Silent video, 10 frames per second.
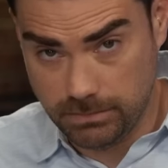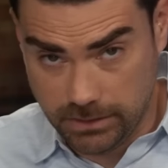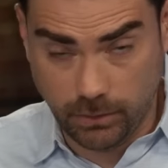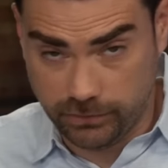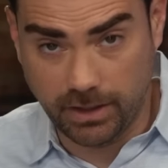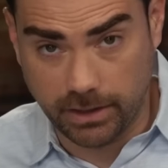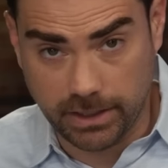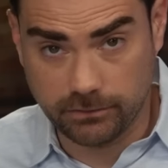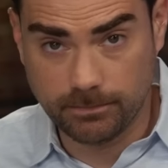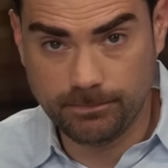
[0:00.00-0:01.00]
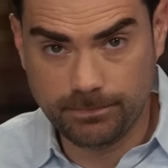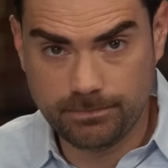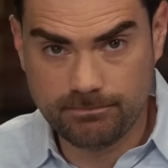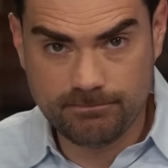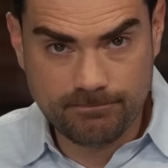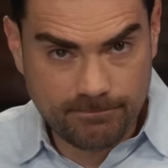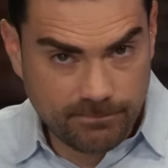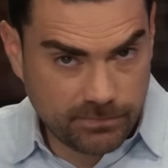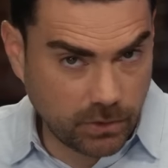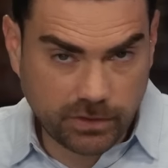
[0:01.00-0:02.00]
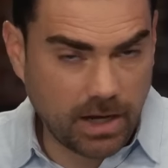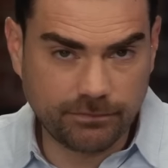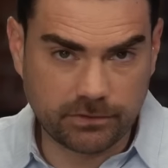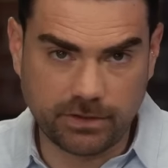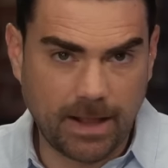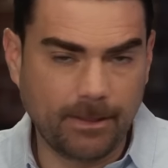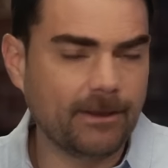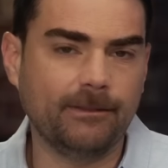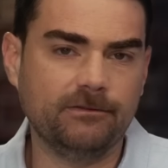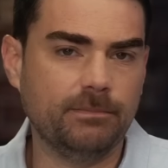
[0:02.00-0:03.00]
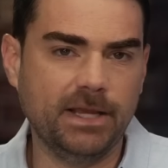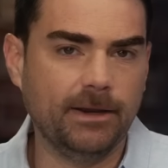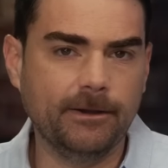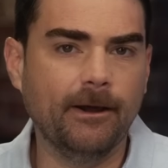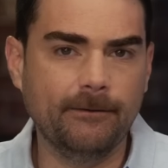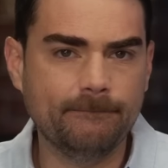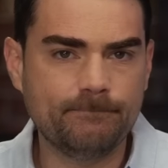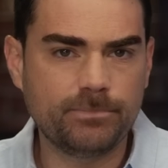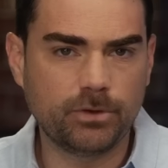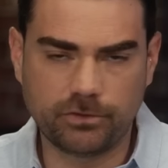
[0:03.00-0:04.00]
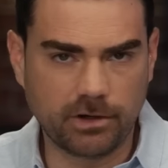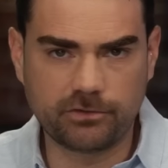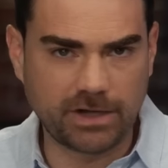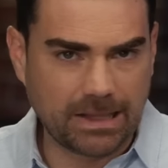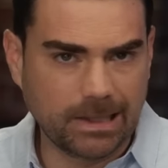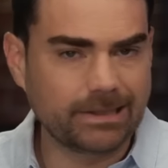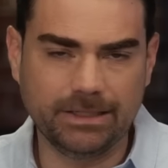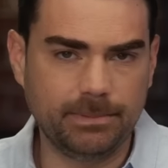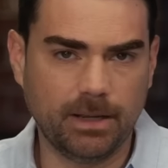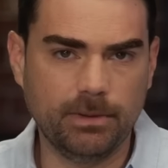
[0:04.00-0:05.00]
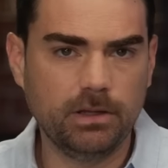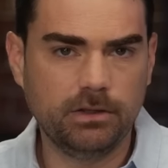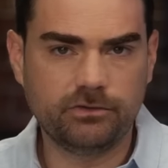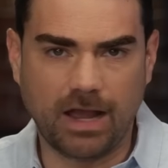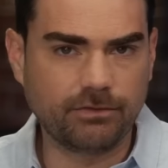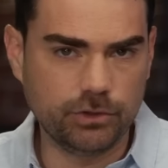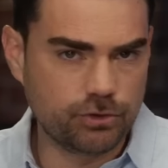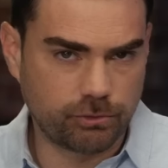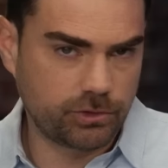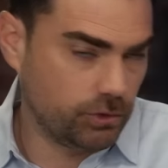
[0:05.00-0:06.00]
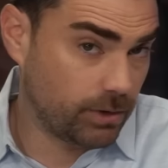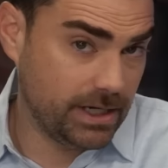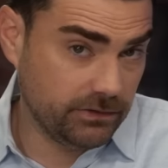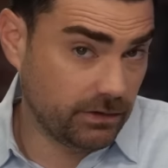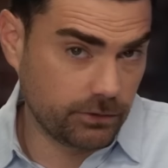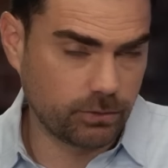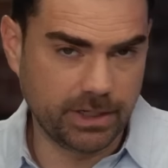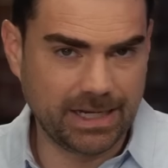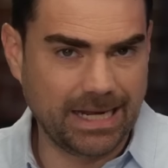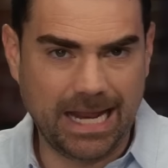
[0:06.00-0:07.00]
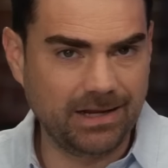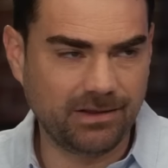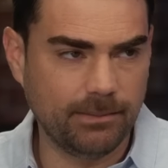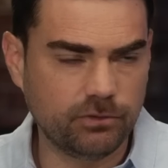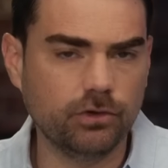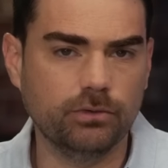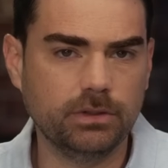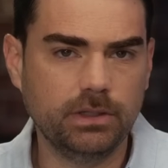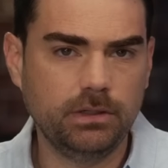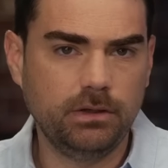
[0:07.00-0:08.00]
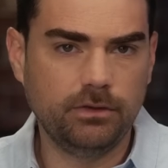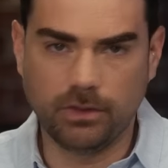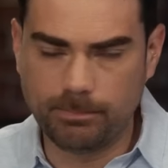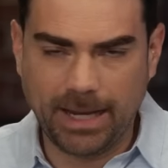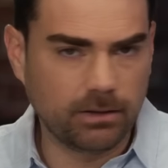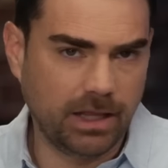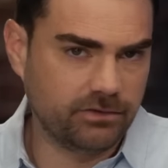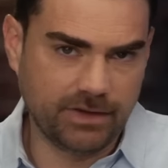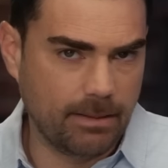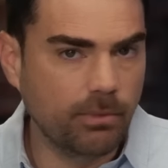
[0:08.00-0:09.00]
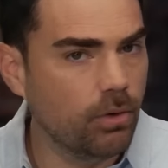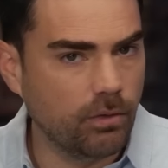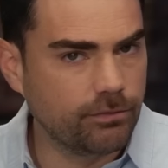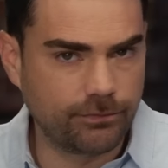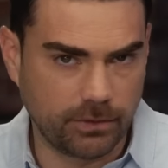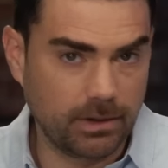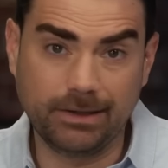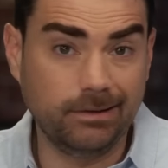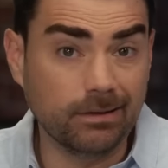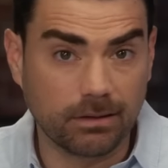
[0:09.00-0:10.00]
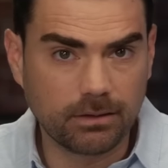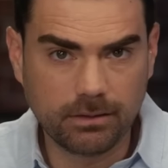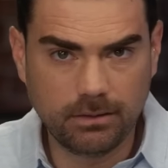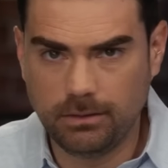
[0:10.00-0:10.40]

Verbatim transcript: in those areas. Those conflicts are not likely to be undone. Those areas are not likely to become sovereign U- Ukrainian territory again anytime soon. The battle lines have not moved for a year.